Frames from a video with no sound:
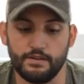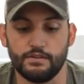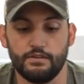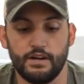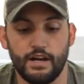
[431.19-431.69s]

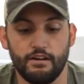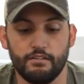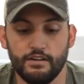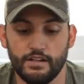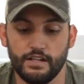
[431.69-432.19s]
So I
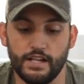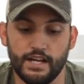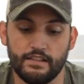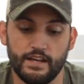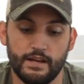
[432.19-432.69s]
really
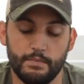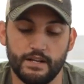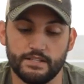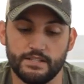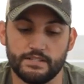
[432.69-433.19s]
like that
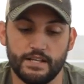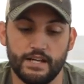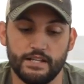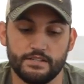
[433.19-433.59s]
about this sight.